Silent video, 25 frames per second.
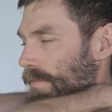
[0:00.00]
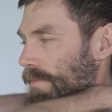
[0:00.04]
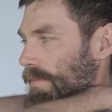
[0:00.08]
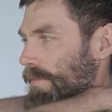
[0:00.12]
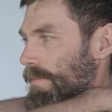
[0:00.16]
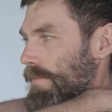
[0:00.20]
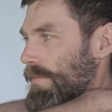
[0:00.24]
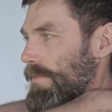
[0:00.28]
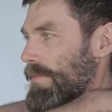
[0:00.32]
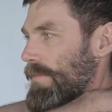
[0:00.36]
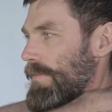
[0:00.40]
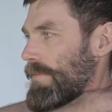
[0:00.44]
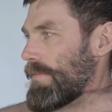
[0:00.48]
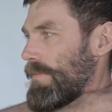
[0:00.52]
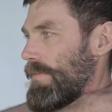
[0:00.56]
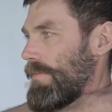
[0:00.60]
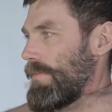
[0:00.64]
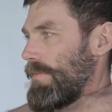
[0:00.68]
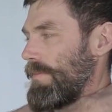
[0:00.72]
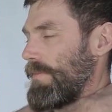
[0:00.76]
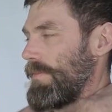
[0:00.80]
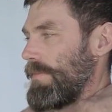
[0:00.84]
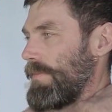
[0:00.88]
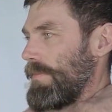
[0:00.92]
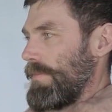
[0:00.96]

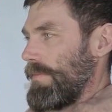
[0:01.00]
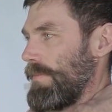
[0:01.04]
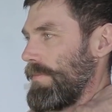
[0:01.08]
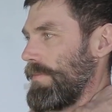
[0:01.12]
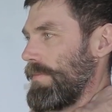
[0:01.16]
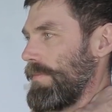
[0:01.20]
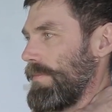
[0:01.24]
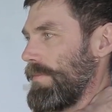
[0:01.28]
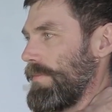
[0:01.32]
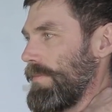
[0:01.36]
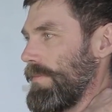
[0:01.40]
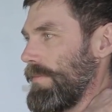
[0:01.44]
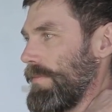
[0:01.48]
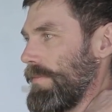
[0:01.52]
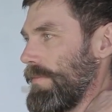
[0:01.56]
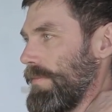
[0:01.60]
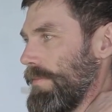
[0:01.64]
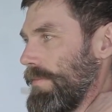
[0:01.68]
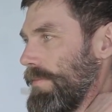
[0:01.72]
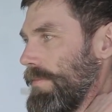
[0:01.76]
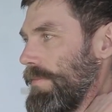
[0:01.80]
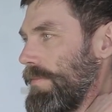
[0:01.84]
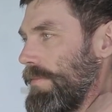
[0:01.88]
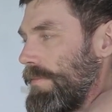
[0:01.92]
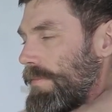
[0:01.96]

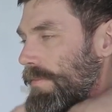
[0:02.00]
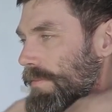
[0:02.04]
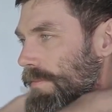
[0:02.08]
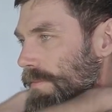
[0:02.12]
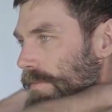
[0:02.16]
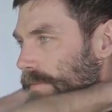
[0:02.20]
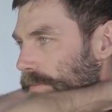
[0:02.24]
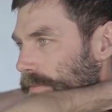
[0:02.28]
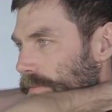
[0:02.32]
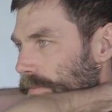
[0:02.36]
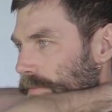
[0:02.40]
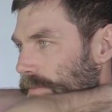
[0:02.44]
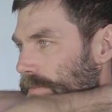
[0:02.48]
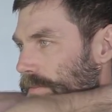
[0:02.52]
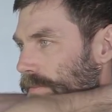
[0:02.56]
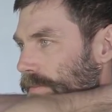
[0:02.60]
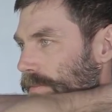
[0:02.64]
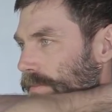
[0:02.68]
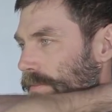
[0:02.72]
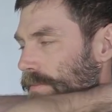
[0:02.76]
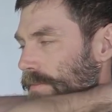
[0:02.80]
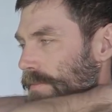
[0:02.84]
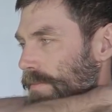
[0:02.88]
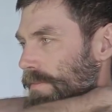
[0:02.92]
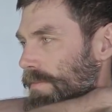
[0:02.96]

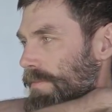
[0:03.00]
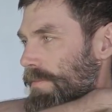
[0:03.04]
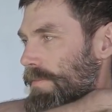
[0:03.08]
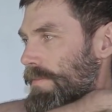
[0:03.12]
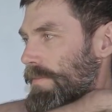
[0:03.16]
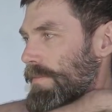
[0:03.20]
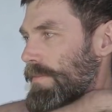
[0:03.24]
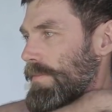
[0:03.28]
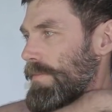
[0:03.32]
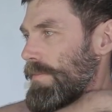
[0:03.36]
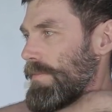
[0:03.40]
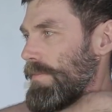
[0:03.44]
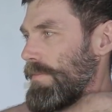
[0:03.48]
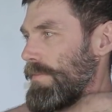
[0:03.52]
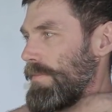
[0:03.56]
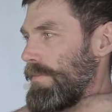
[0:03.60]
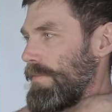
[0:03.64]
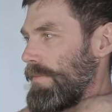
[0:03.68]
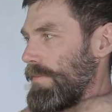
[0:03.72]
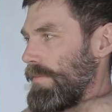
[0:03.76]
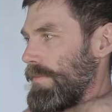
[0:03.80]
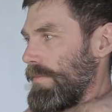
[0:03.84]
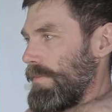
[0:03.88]
(no one is talking)